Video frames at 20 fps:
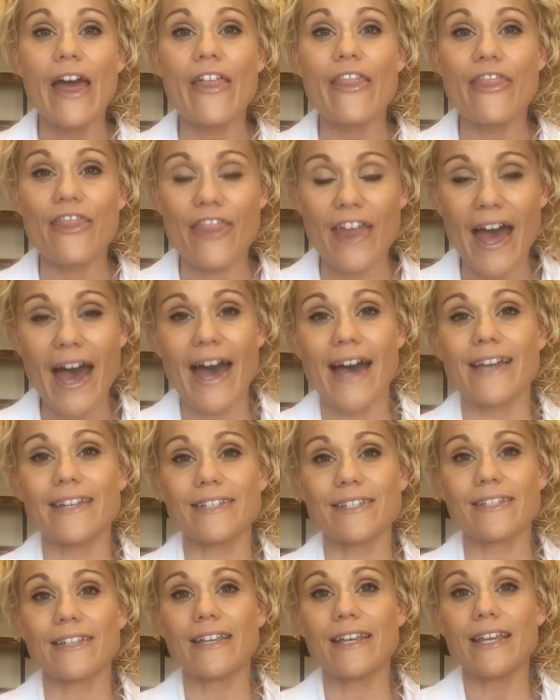
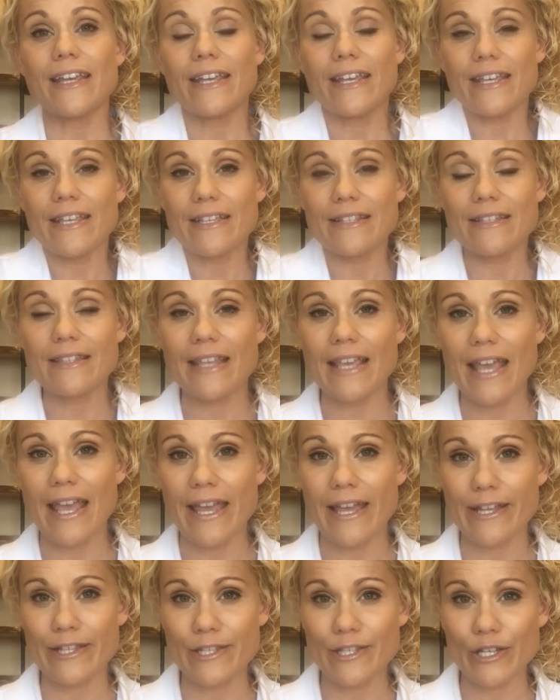That is the
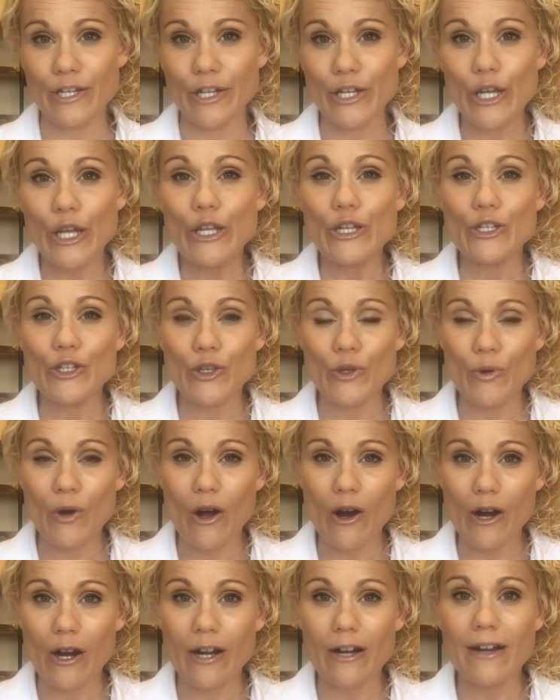answer to
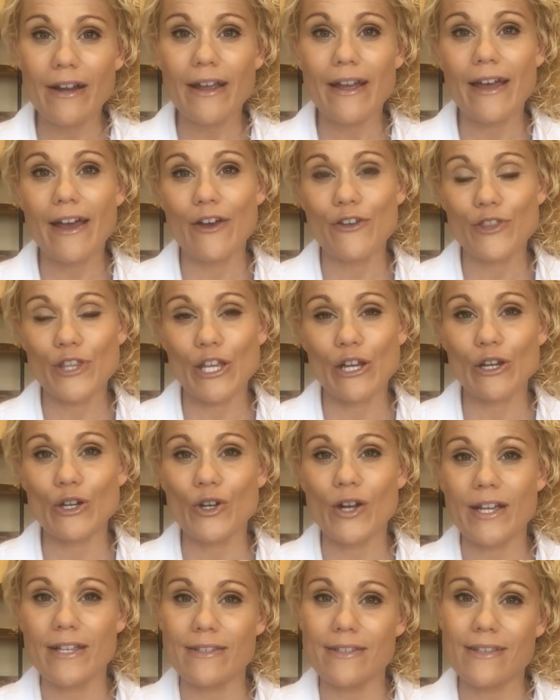our healthcare
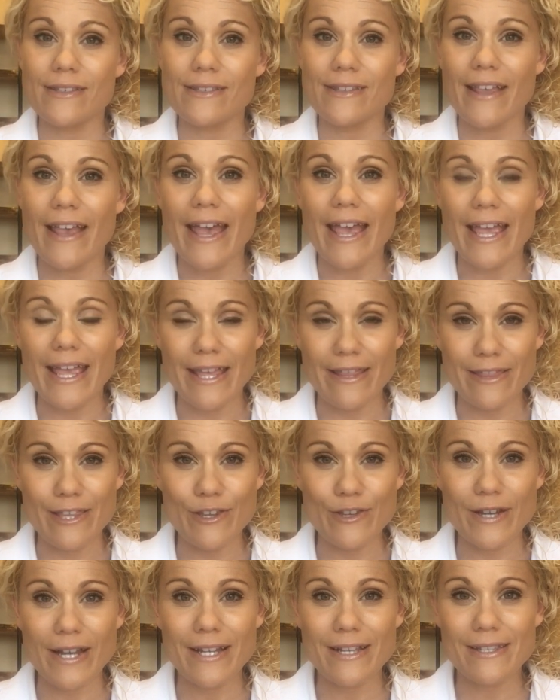crisis in the
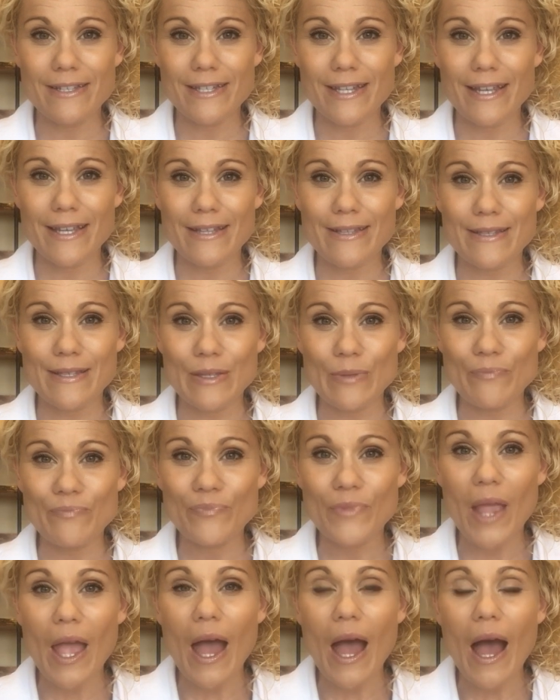United States.
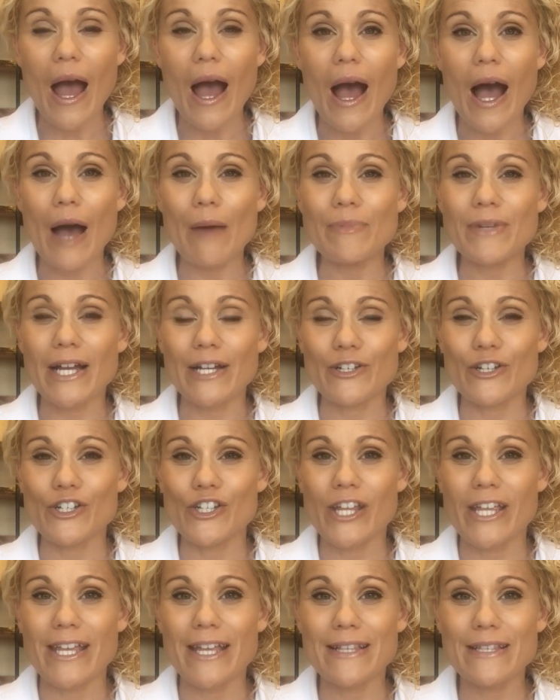I'm Dr.
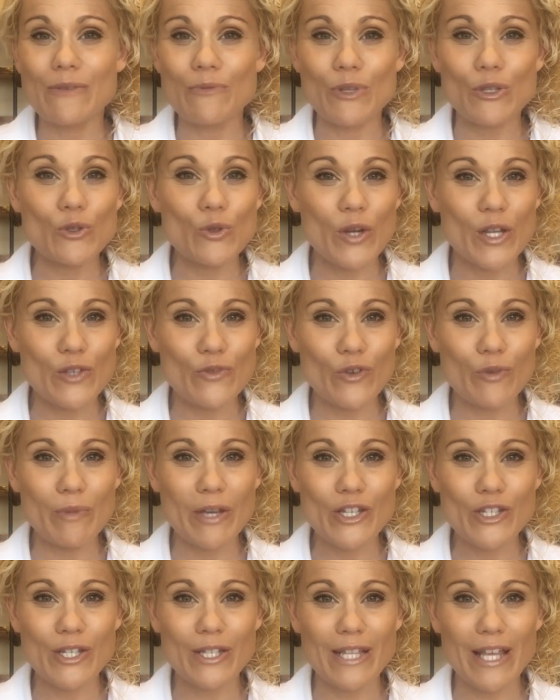Jay Hitson with
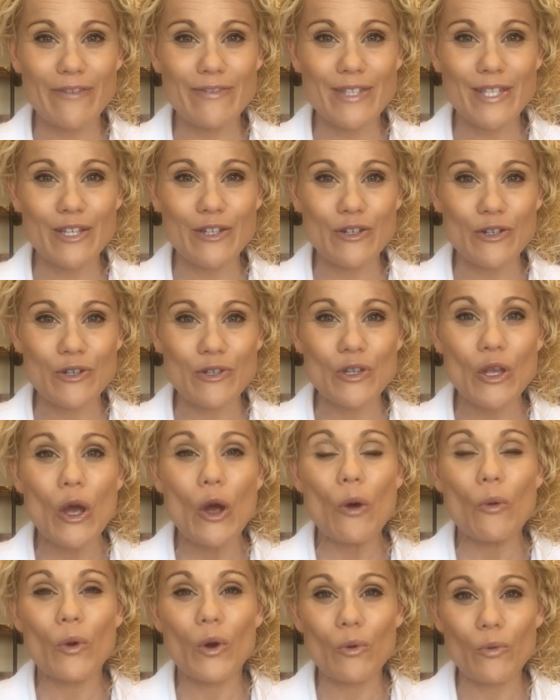Transformation Life Centers,
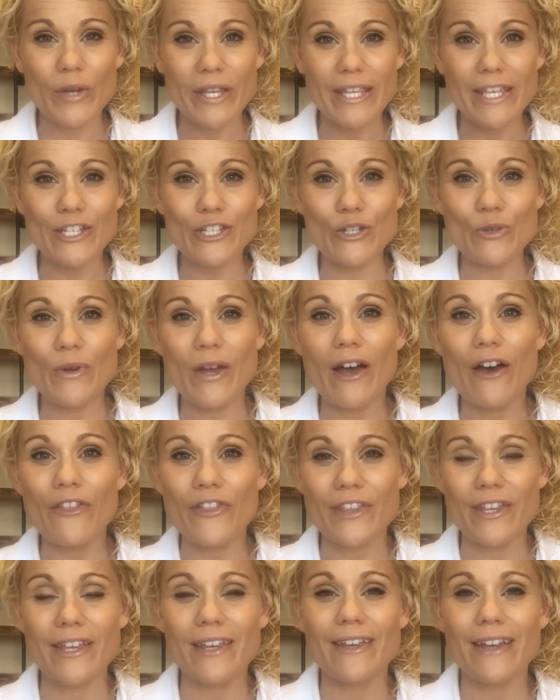where we get you
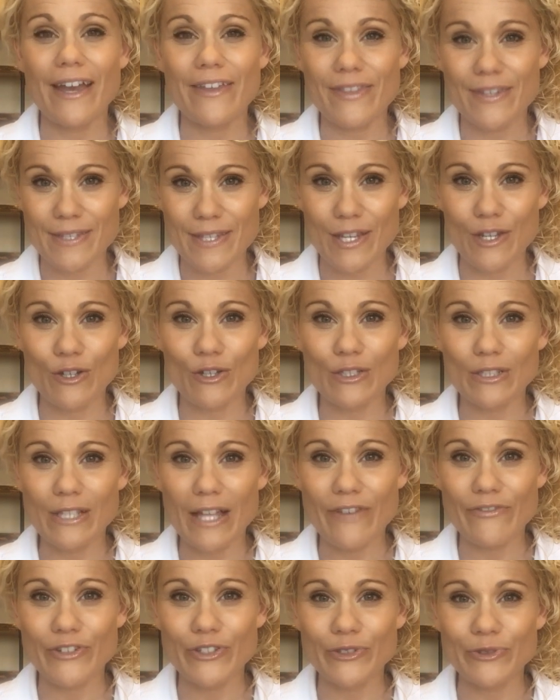healthy at the cellular
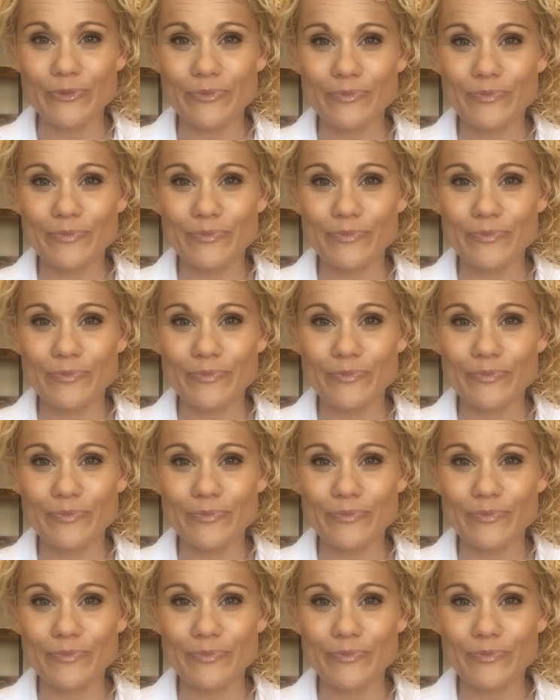level.